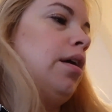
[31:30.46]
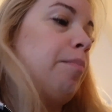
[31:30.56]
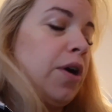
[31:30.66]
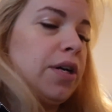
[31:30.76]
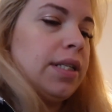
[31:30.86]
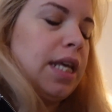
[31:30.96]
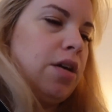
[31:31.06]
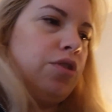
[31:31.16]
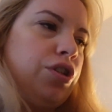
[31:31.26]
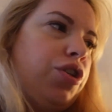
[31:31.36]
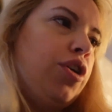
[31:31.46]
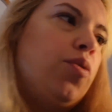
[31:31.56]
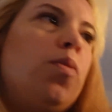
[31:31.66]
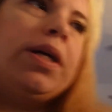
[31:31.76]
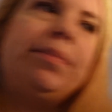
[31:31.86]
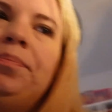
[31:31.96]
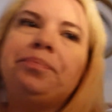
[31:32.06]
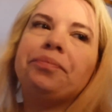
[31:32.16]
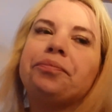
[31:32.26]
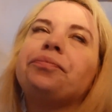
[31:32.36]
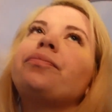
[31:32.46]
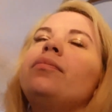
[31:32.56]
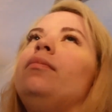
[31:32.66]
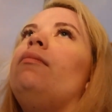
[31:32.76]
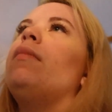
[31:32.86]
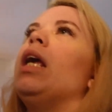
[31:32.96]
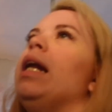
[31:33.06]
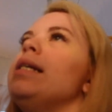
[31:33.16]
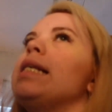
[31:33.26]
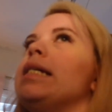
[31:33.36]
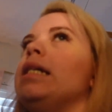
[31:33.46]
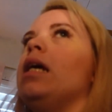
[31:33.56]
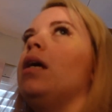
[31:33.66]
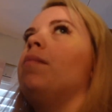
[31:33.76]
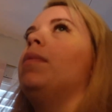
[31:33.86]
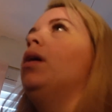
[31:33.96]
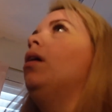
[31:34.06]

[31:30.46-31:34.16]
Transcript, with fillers: Marg's Theo just turned 1, and I sent him,